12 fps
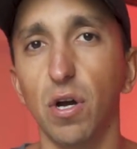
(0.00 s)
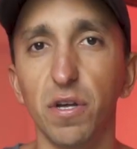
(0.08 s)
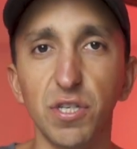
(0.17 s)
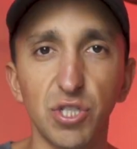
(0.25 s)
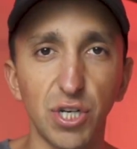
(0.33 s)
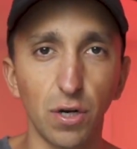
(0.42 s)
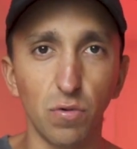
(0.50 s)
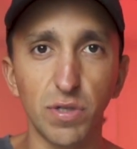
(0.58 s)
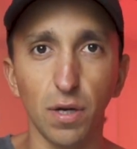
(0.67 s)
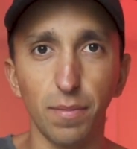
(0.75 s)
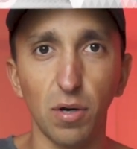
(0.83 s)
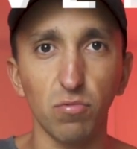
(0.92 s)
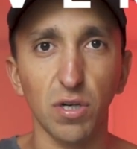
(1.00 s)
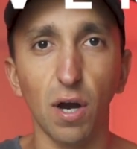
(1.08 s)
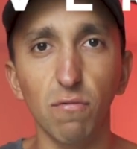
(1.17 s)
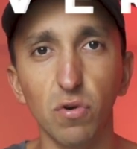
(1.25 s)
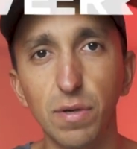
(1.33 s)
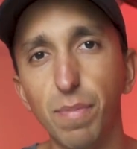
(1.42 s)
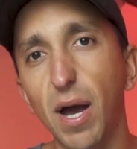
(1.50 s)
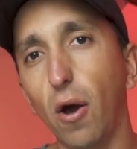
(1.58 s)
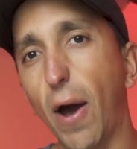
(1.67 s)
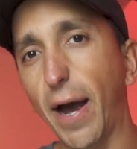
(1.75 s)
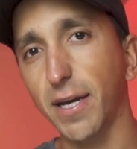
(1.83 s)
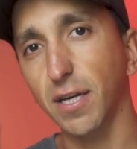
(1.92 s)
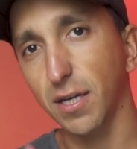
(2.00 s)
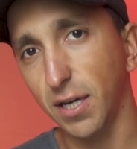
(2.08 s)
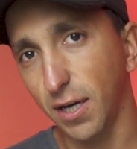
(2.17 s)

On this channel, we talk about recovery, biohacking,